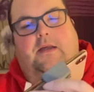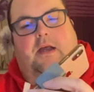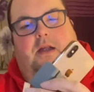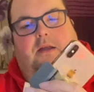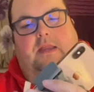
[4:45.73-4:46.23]

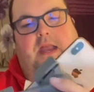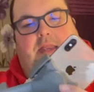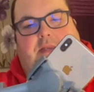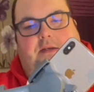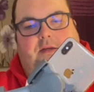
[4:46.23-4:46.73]

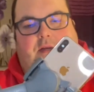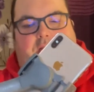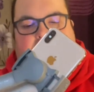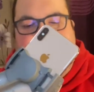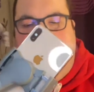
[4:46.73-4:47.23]
Okay,
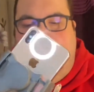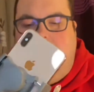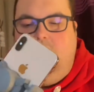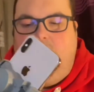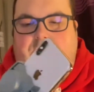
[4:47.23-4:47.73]
and
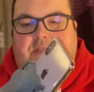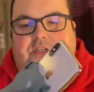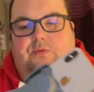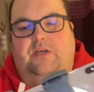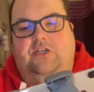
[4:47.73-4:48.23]
now we can
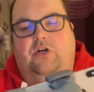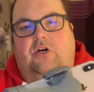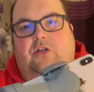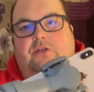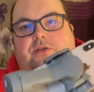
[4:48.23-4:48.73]
switch it
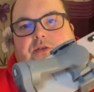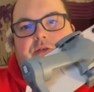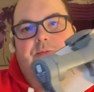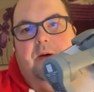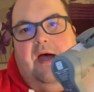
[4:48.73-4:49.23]
on
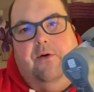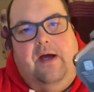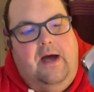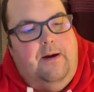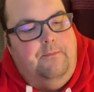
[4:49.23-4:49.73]
to power
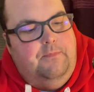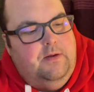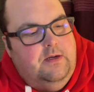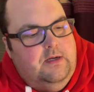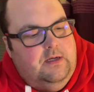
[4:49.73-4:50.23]
it up.
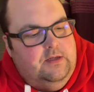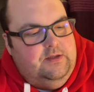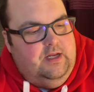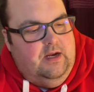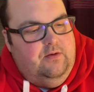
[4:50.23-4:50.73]

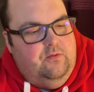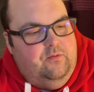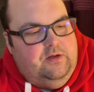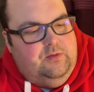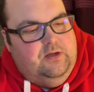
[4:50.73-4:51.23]
So if
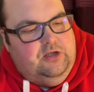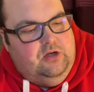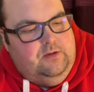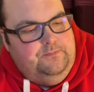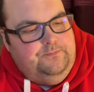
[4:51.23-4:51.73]
we switch it on,